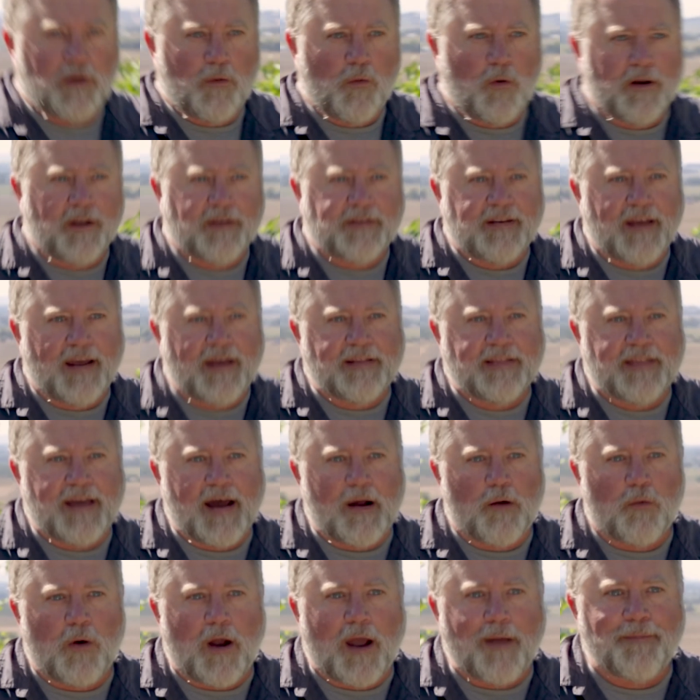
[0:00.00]
want to take
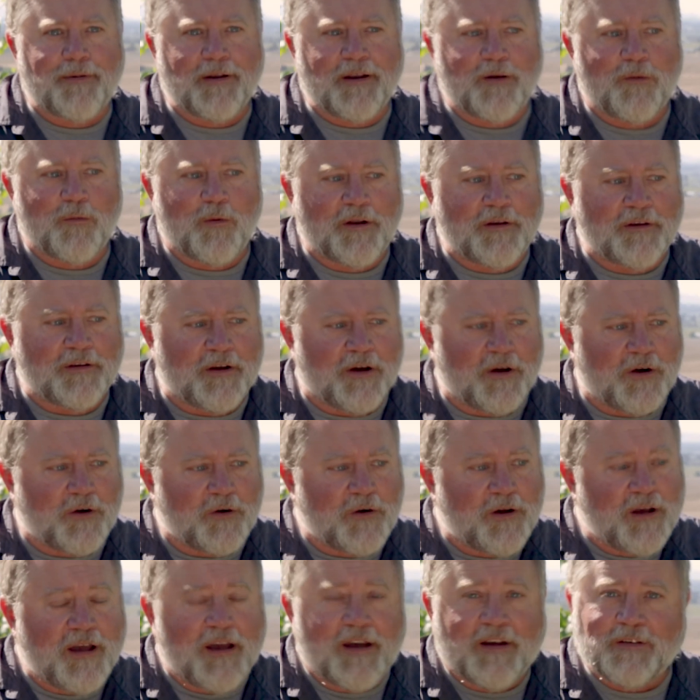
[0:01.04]
that ripening window,
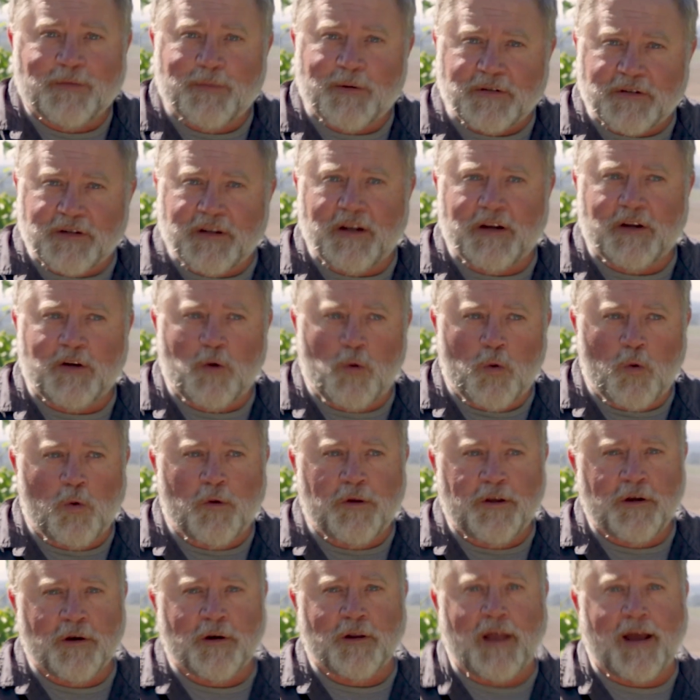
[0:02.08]
especially in a cool
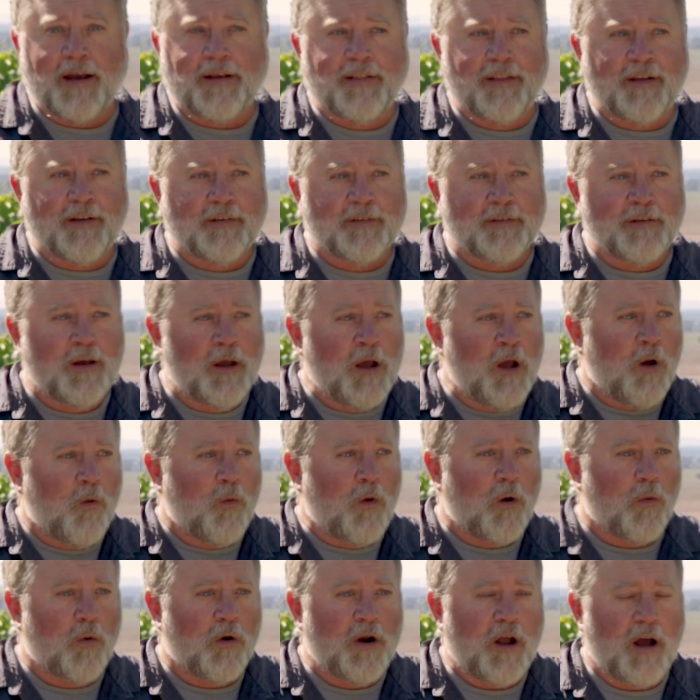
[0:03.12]
year like this,
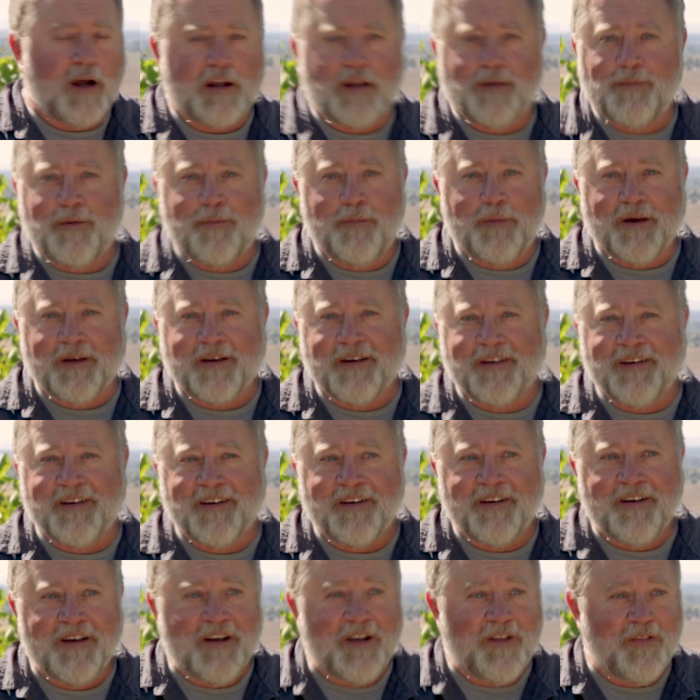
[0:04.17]
where we're not going to be
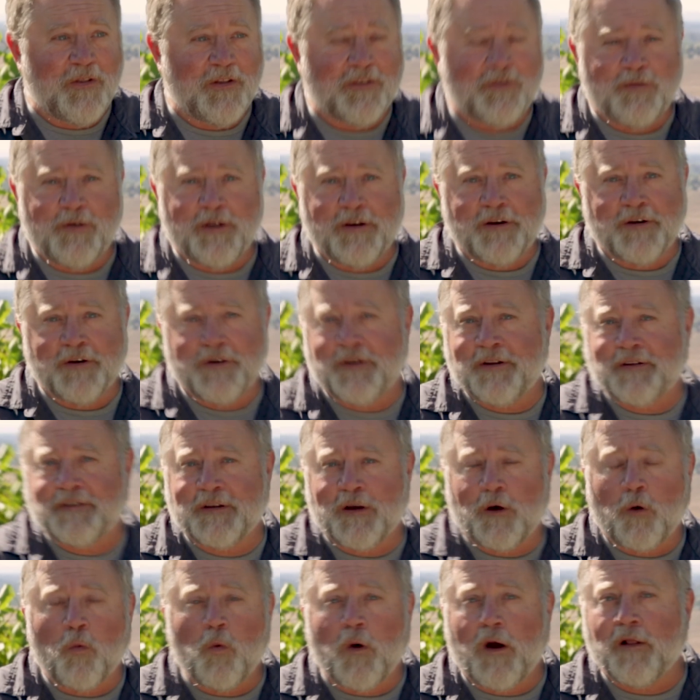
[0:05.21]
picking this vineyard
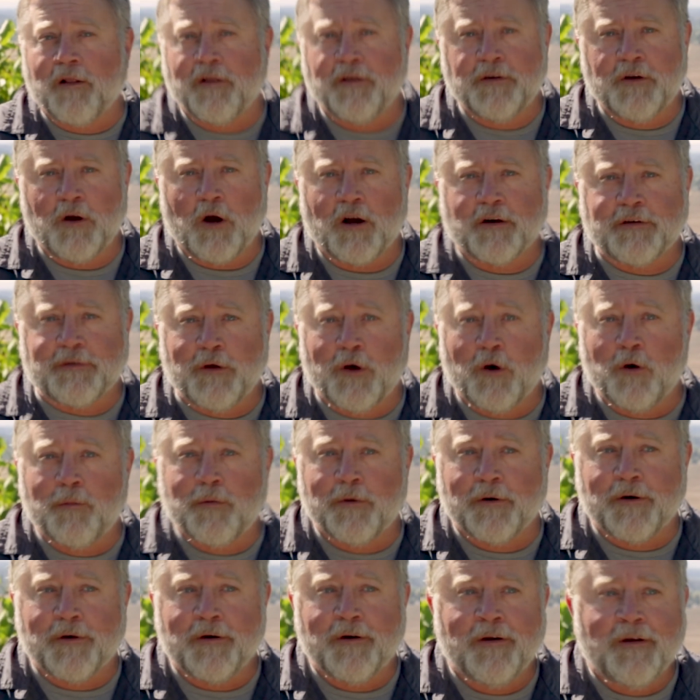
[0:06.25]
until well into
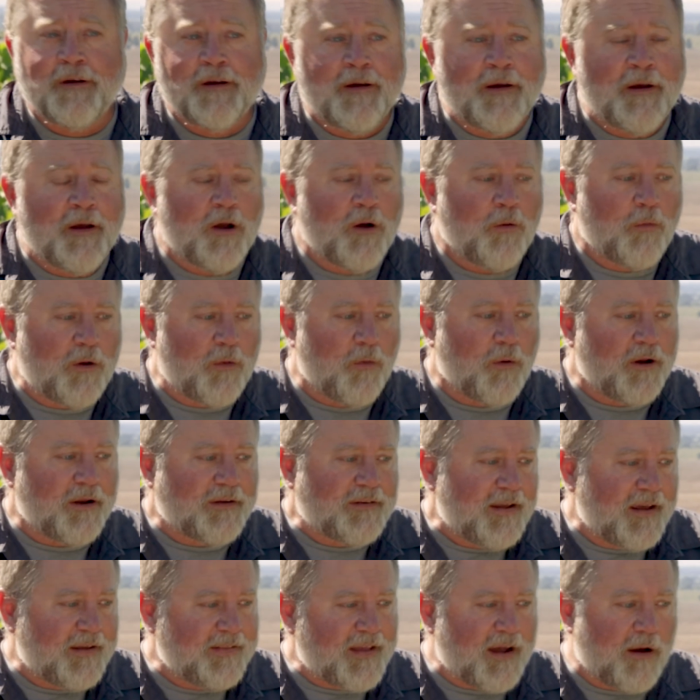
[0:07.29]
October. We want to
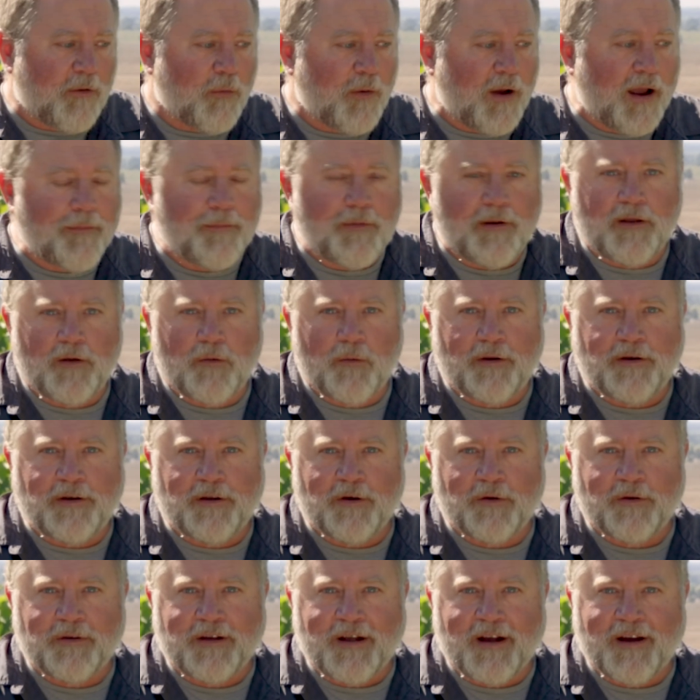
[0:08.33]
take that ripening
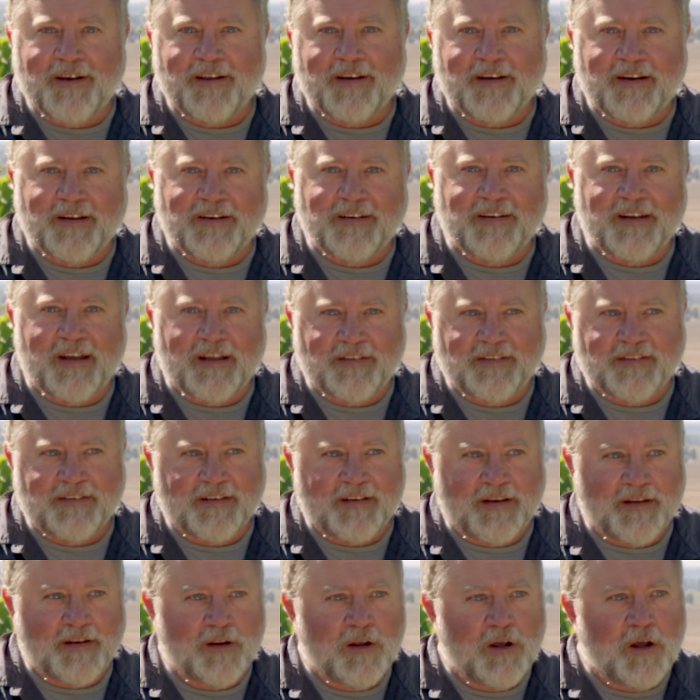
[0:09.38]
window and kind of condense
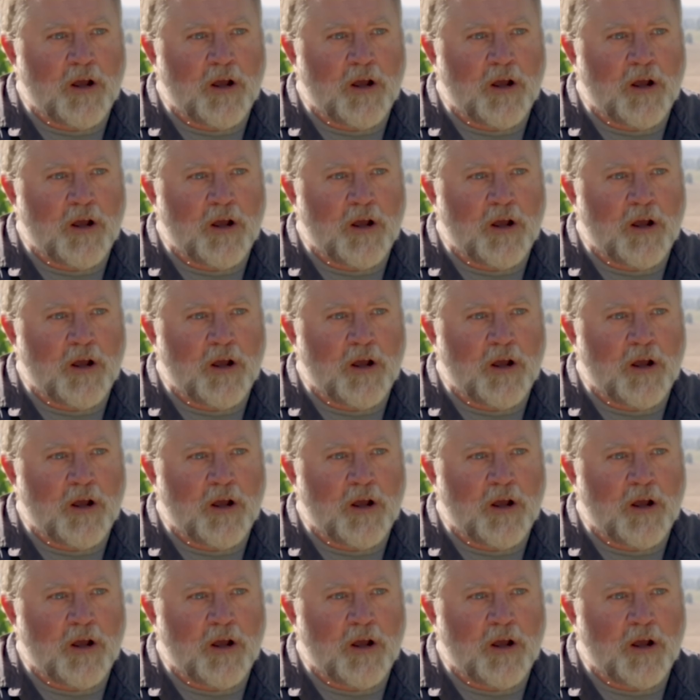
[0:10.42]
it.